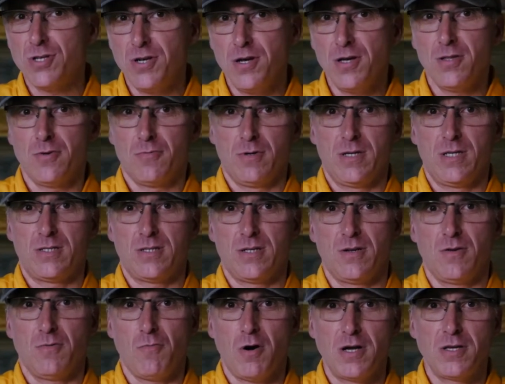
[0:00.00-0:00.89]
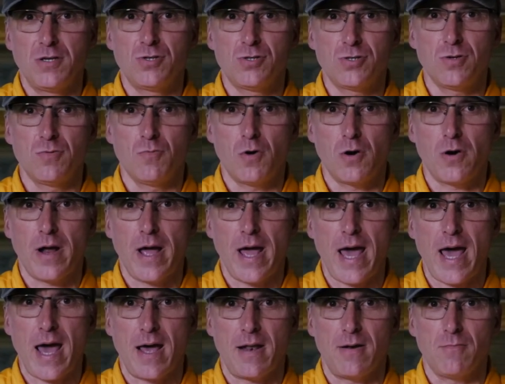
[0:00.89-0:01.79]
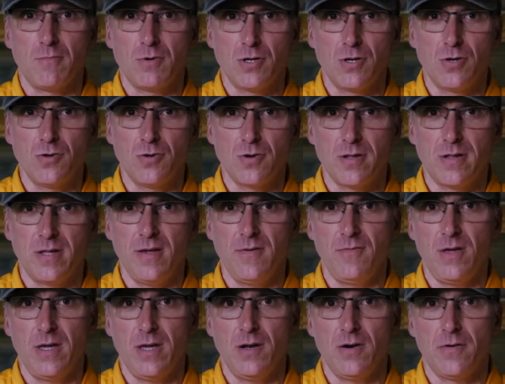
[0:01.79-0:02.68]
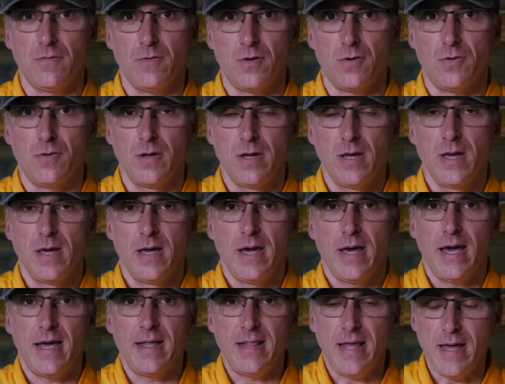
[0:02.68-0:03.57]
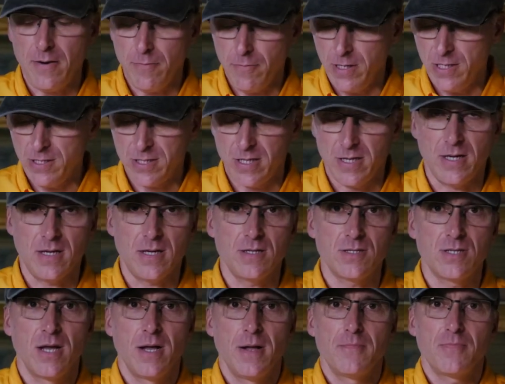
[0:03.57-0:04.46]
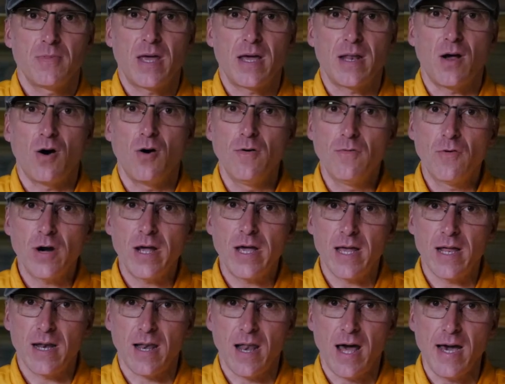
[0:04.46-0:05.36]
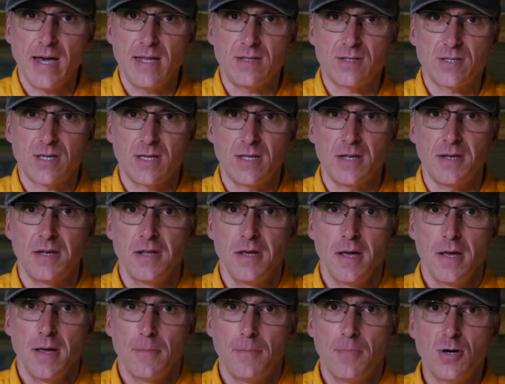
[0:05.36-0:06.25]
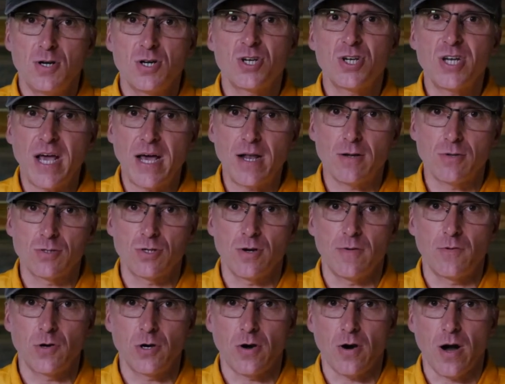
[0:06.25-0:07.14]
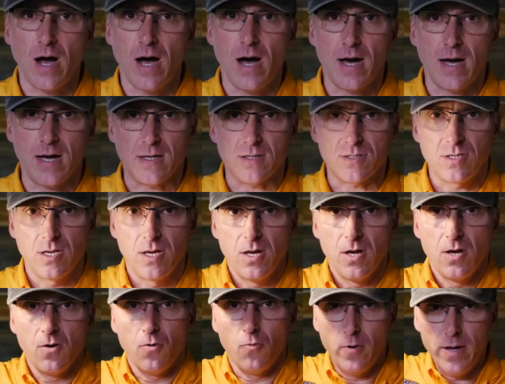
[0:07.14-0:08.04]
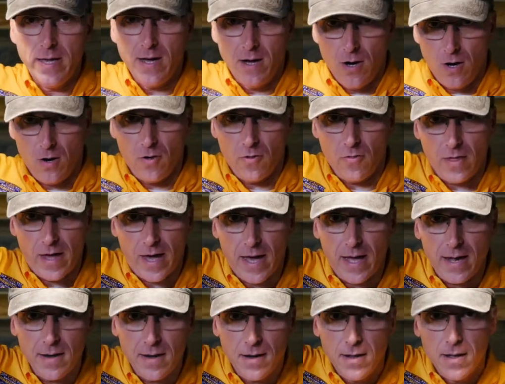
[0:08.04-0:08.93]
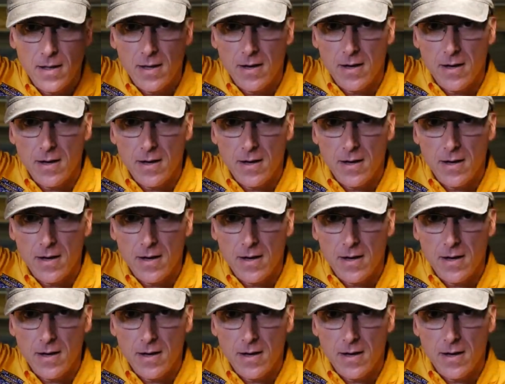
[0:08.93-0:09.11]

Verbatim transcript: another reason why you shouldn't wear a hat when you're doing a TV interview. And that reason is that overhead lights can put shadows over your eyes. We call that